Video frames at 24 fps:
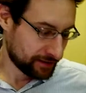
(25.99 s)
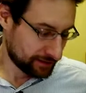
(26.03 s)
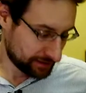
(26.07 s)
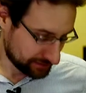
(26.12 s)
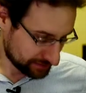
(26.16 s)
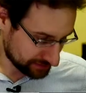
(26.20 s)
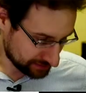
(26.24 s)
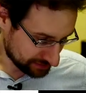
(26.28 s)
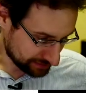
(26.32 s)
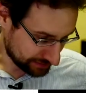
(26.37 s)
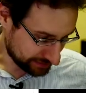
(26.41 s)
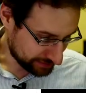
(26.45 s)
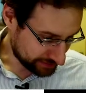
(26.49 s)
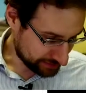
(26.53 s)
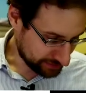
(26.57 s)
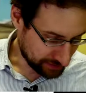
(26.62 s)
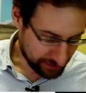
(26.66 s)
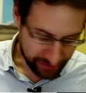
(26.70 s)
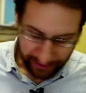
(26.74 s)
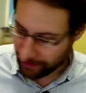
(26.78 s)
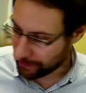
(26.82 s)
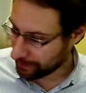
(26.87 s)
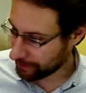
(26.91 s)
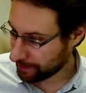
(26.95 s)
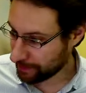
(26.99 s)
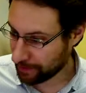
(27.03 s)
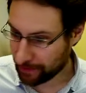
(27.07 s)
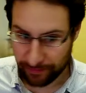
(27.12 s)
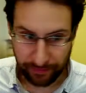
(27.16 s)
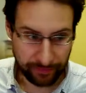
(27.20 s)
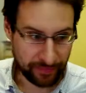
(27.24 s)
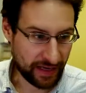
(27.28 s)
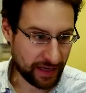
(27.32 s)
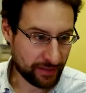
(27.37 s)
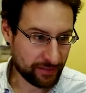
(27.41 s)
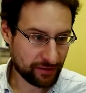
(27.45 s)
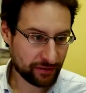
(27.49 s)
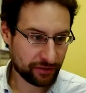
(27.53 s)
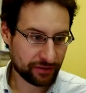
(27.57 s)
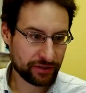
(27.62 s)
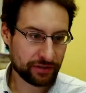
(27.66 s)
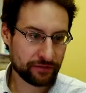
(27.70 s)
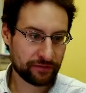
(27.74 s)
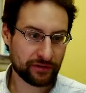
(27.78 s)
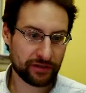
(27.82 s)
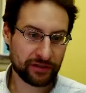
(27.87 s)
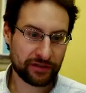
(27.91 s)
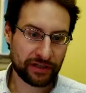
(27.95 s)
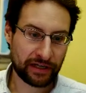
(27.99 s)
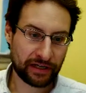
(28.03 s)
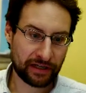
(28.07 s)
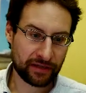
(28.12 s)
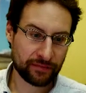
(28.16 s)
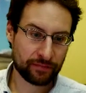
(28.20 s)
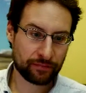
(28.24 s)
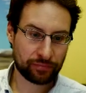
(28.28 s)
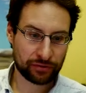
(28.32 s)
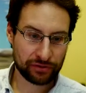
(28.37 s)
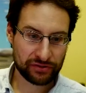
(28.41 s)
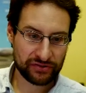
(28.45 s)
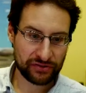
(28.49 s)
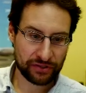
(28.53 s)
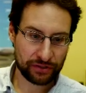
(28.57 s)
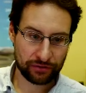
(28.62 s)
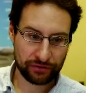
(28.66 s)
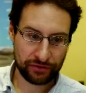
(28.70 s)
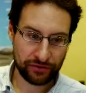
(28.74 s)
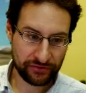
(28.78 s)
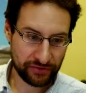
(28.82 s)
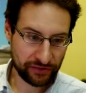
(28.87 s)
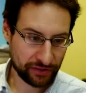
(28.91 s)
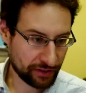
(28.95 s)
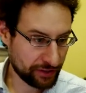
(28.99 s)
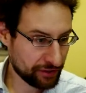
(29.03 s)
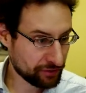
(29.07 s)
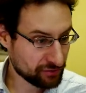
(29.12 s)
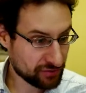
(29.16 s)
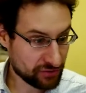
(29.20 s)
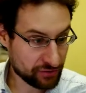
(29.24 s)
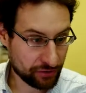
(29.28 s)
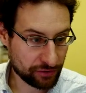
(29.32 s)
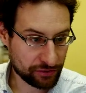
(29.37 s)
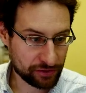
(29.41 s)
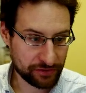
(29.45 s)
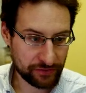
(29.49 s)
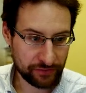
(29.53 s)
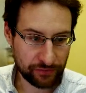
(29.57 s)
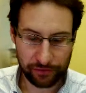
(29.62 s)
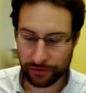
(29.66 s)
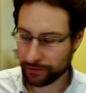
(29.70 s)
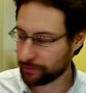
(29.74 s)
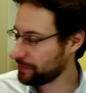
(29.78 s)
Slightly tiny little, maybe not even entirely Pulse Audio's and Linux kernel's fault.